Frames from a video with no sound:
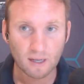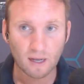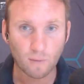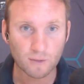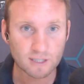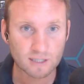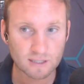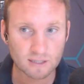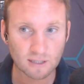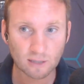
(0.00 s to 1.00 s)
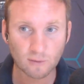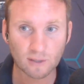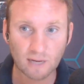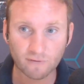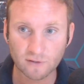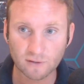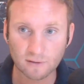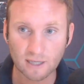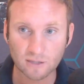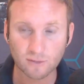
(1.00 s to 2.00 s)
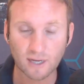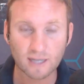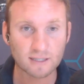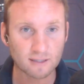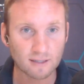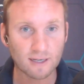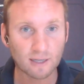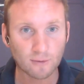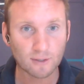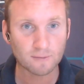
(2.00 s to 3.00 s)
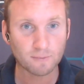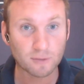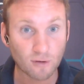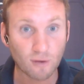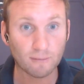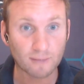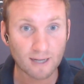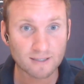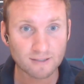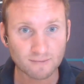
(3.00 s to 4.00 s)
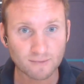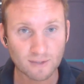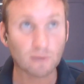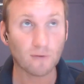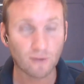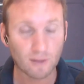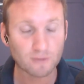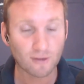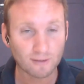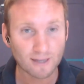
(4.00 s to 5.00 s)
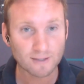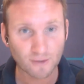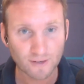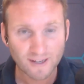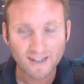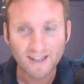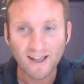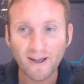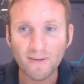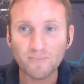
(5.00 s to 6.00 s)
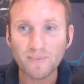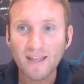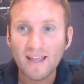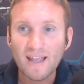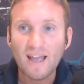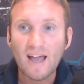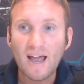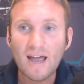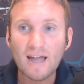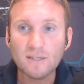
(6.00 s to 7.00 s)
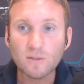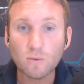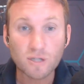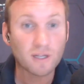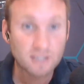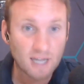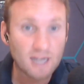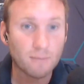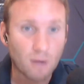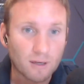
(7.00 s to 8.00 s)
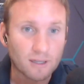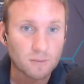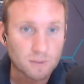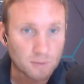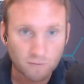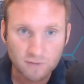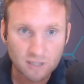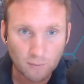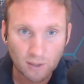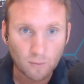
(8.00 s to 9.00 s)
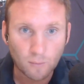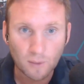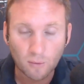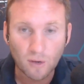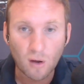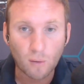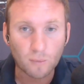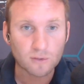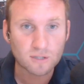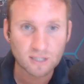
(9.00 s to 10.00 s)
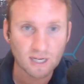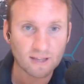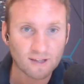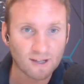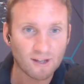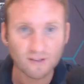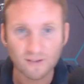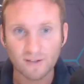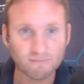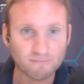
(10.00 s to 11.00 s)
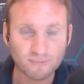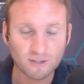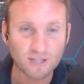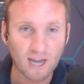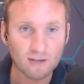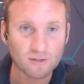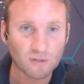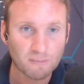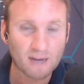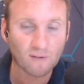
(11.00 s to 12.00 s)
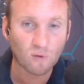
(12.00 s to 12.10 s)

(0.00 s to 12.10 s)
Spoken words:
which is liquid natural gas and liquid petroleum gas, liquefied petroleum gas, sorry. And also the container markets, which obviously we all know, and you see the containers on the back of